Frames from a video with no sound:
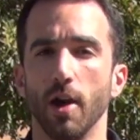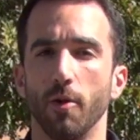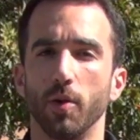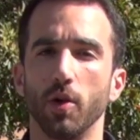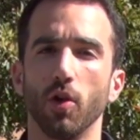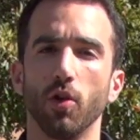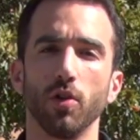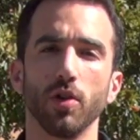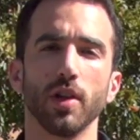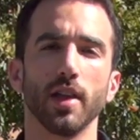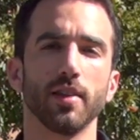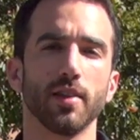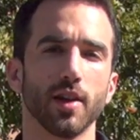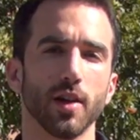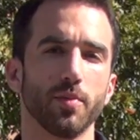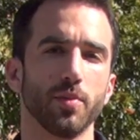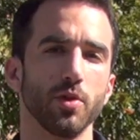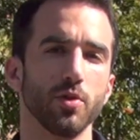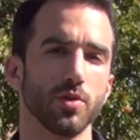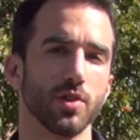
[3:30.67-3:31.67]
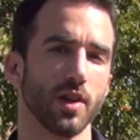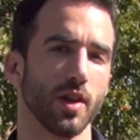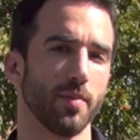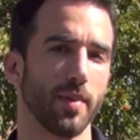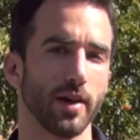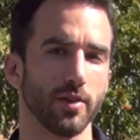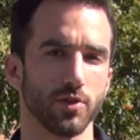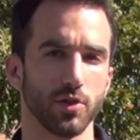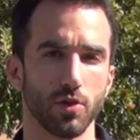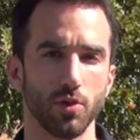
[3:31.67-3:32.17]
We only ended up using
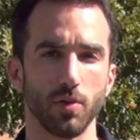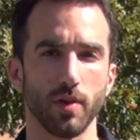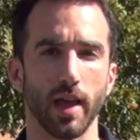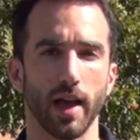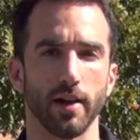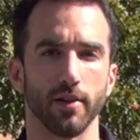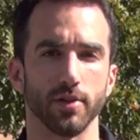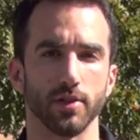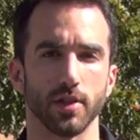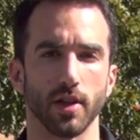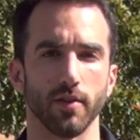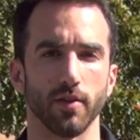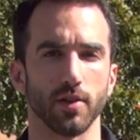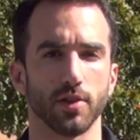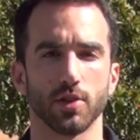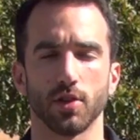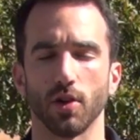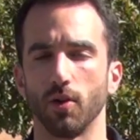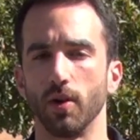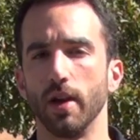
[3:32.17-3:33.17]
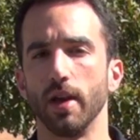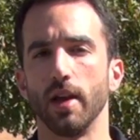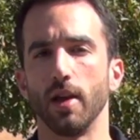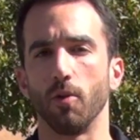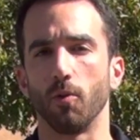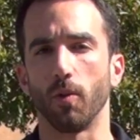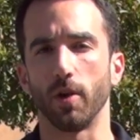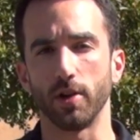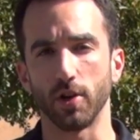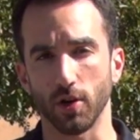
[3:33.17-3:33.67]
about 2 gallons of it. So
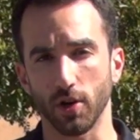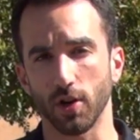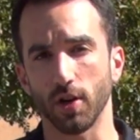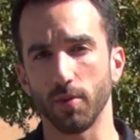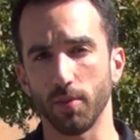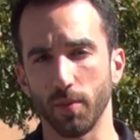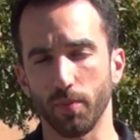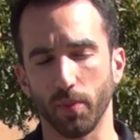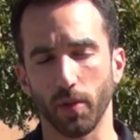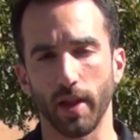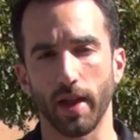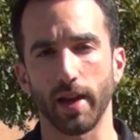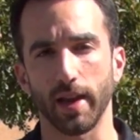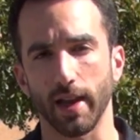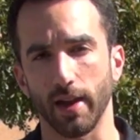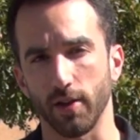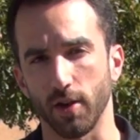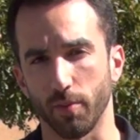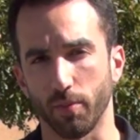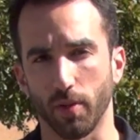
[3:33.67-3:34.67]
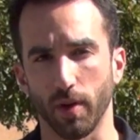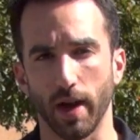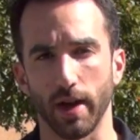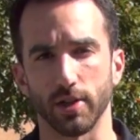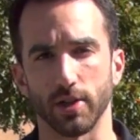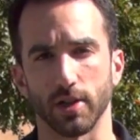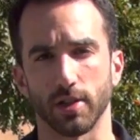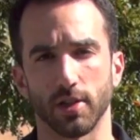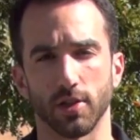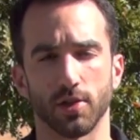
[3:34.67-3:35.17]
when you're going to be planning out your
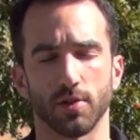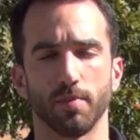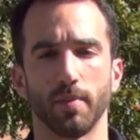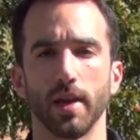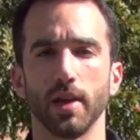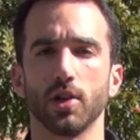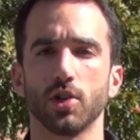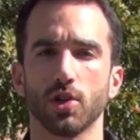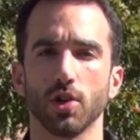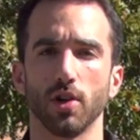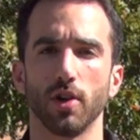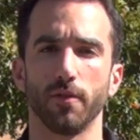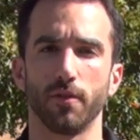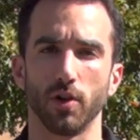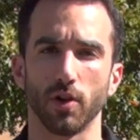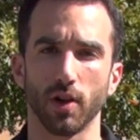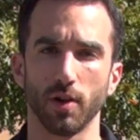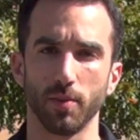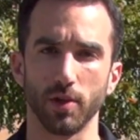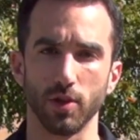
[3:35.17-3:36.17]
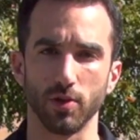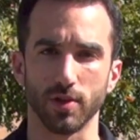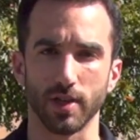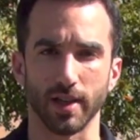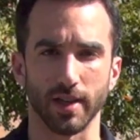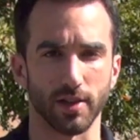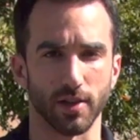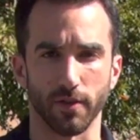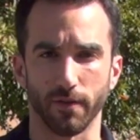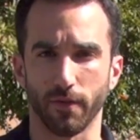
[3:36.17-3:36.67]
project, just make sure, if you're going to be
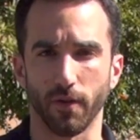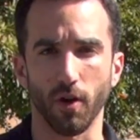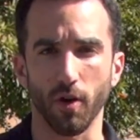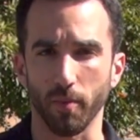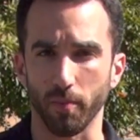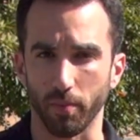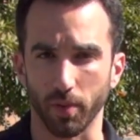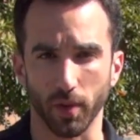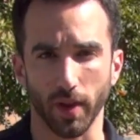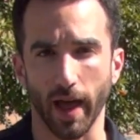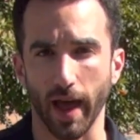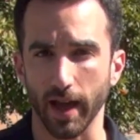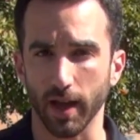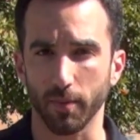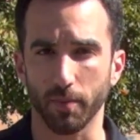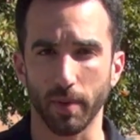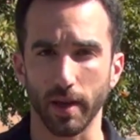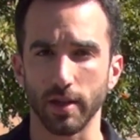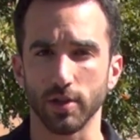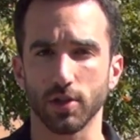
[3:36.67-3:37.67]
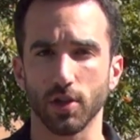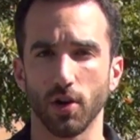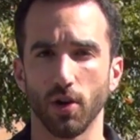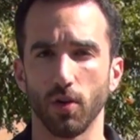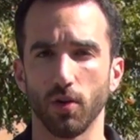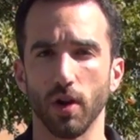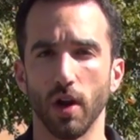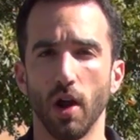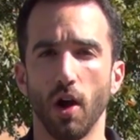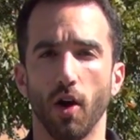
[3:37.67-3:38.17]
using a default black base
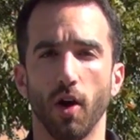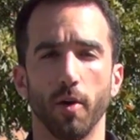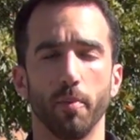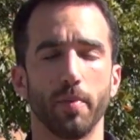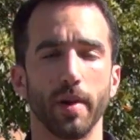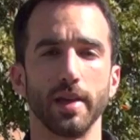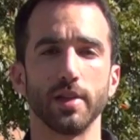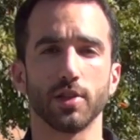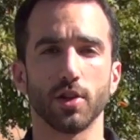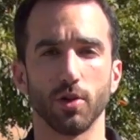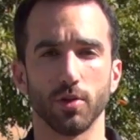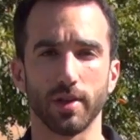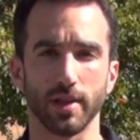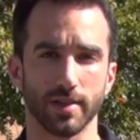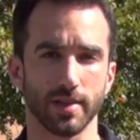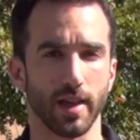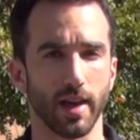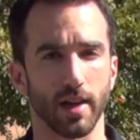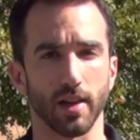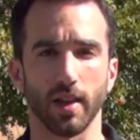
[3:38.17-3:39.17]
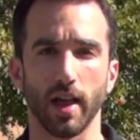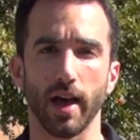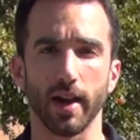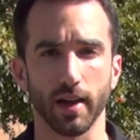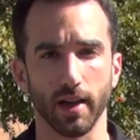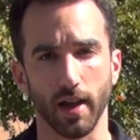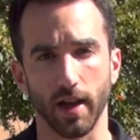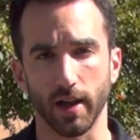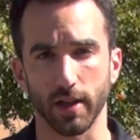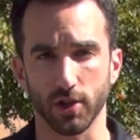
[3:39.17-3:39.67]
coat or a base coat that's got a lot
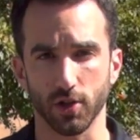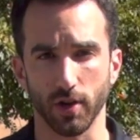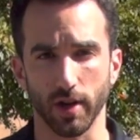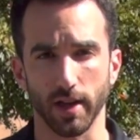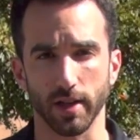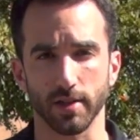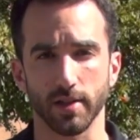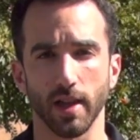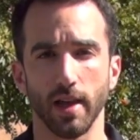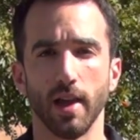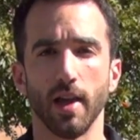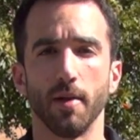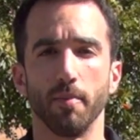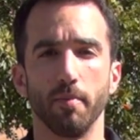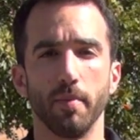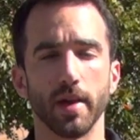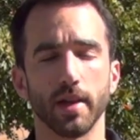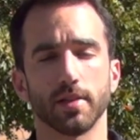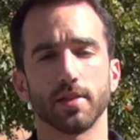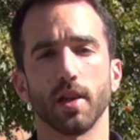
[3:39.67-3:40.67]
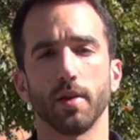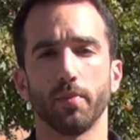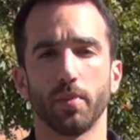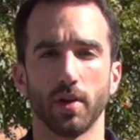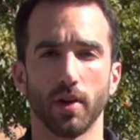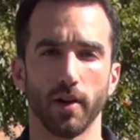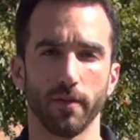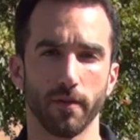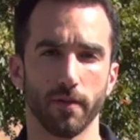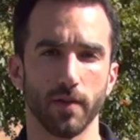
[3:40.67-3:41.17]
of contrast, mix up
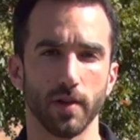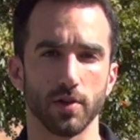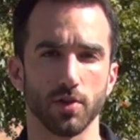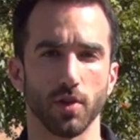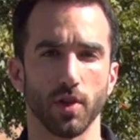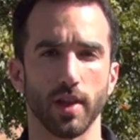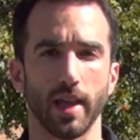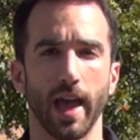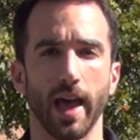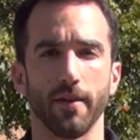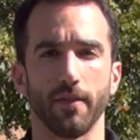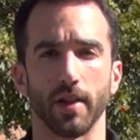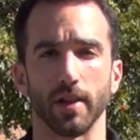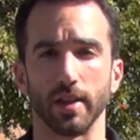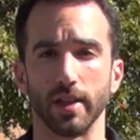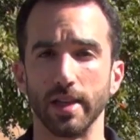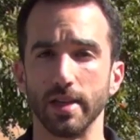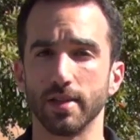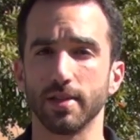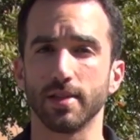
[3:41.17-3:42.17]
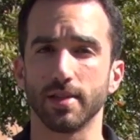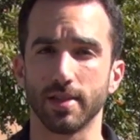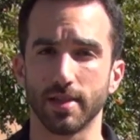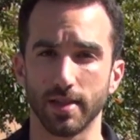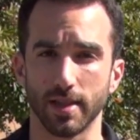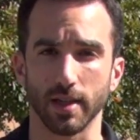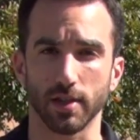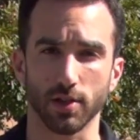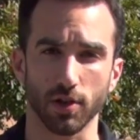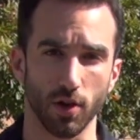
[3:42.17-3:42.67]
enough of it so that you have at least
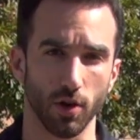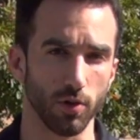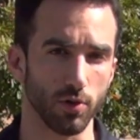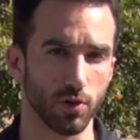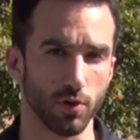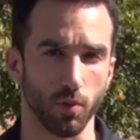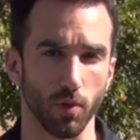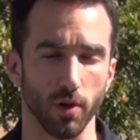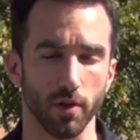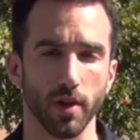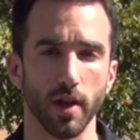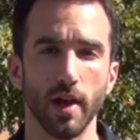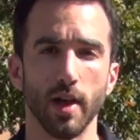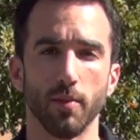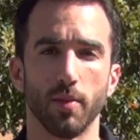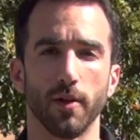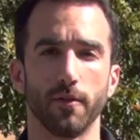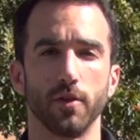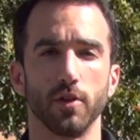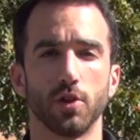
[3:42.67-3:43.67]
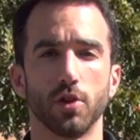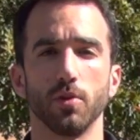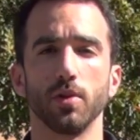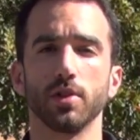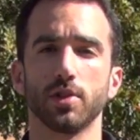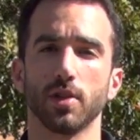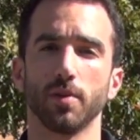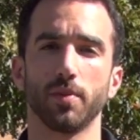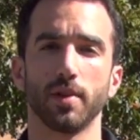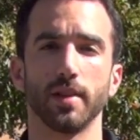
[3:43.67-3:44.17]
6 coats worth. But if you're
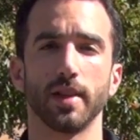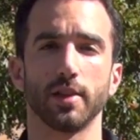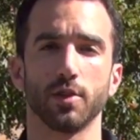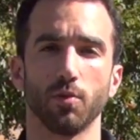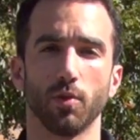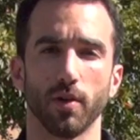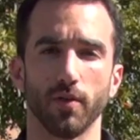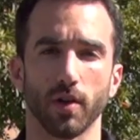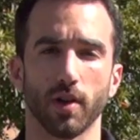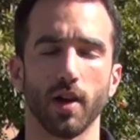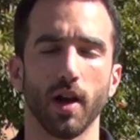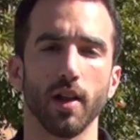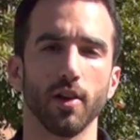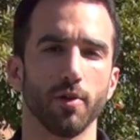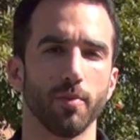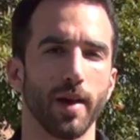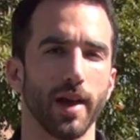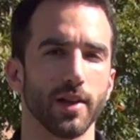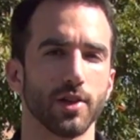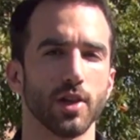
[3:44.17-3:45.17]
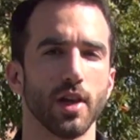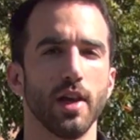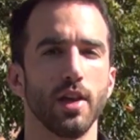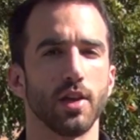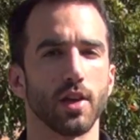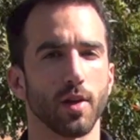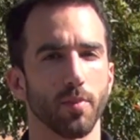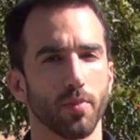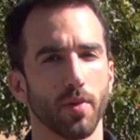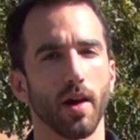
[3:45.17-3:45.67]
doing something that's more of a color match,
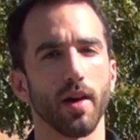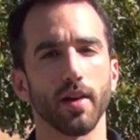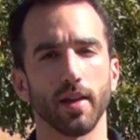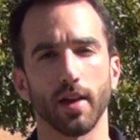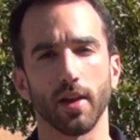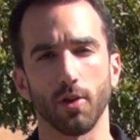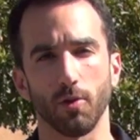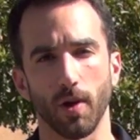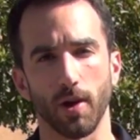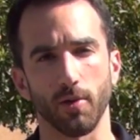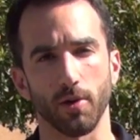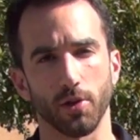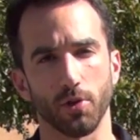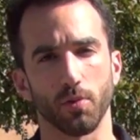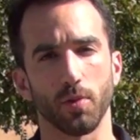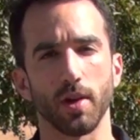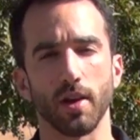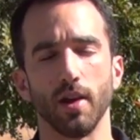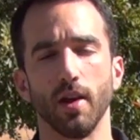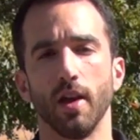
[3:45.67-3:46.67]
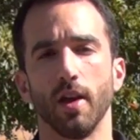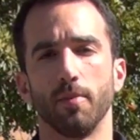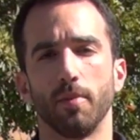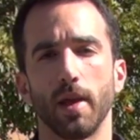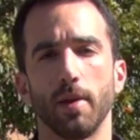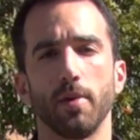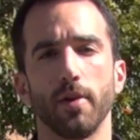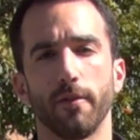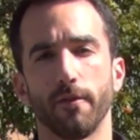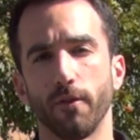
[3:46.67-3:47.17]
you could probably get away with 3,
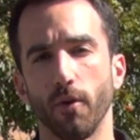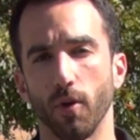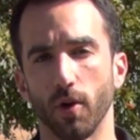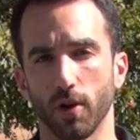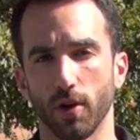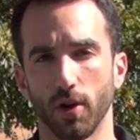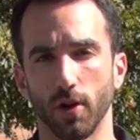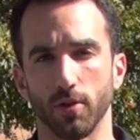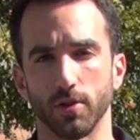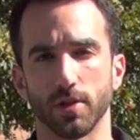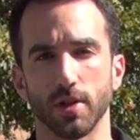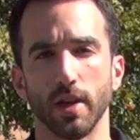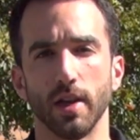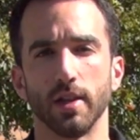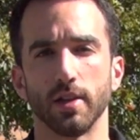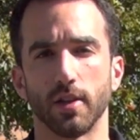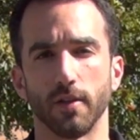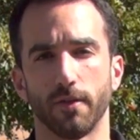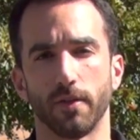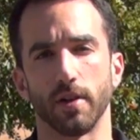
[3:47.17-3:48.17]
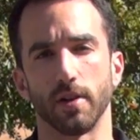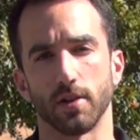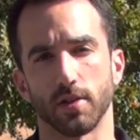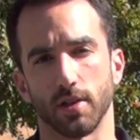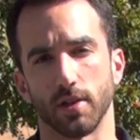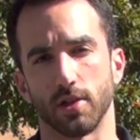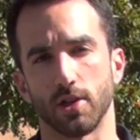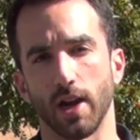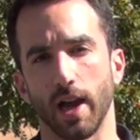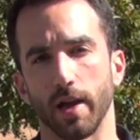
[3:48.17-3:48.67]
maybe 4 coats to finish
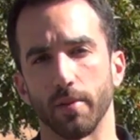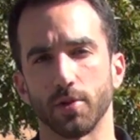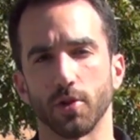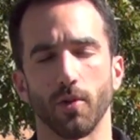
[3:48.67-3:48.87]
the job.